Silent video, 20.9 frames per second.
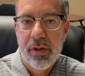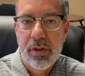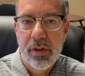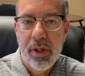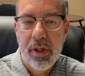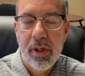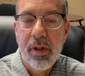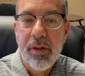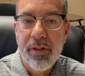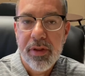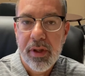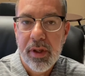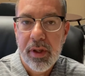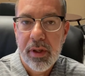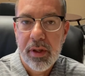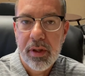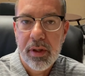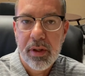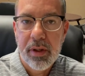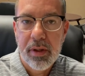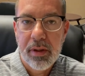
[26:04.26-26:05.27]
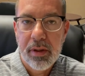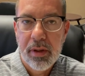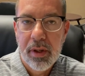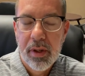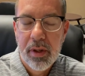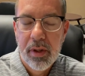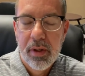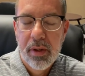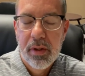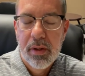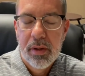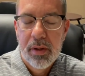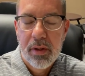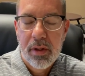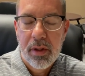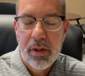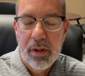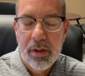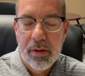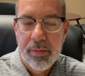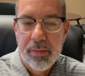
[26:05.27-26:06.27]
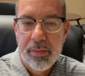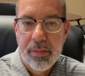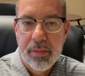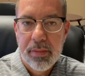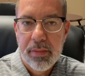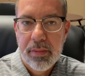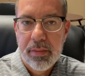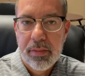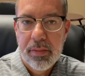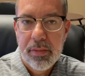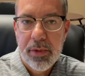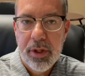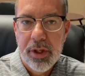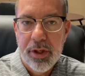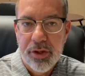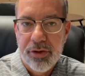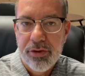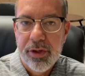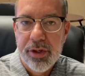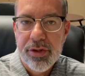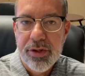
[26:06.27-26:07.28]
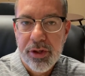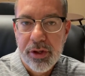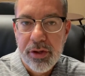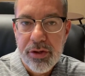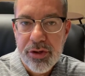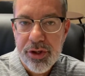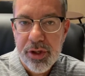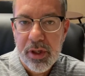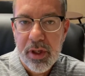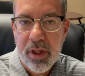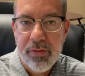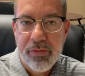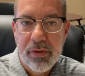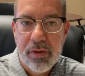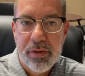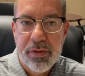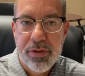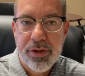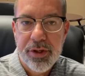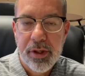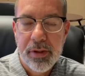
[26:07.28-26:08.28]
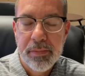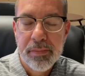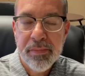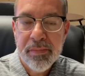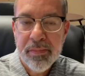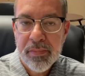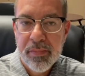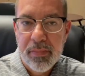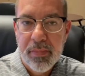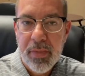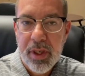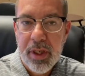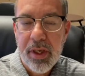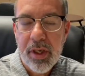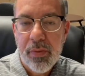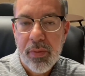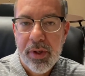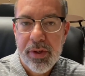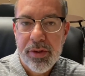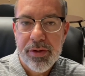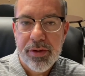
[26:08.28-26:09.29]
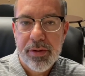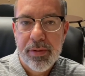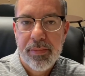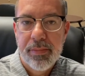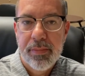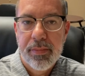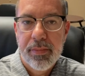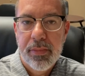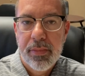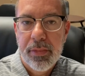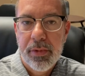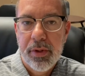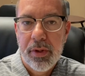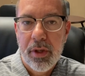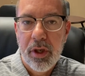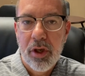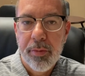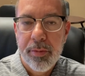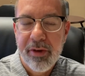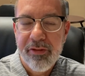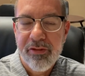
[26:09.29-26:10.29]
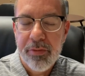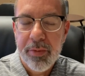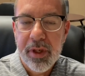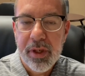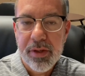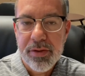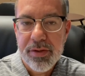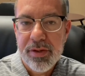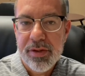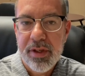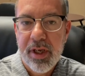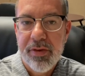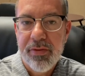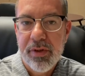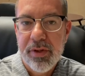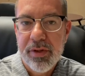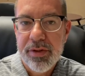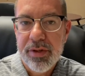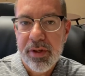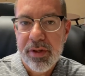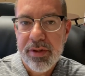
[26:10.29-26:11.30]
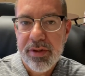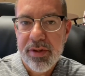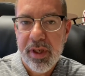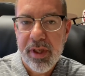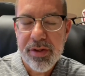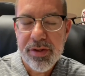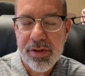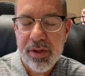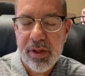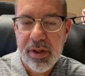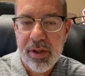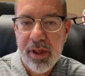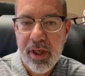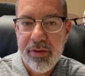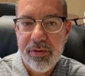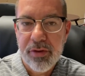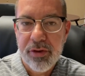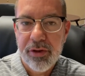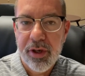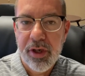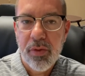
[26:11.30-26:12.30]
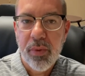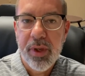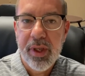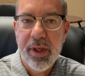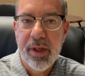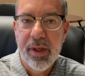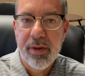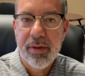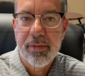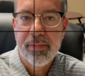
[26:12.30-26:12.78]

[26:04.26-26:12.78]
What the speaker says: healthy and increased energy level. So, anyways, I hope everybody else is having success and have a great weekend.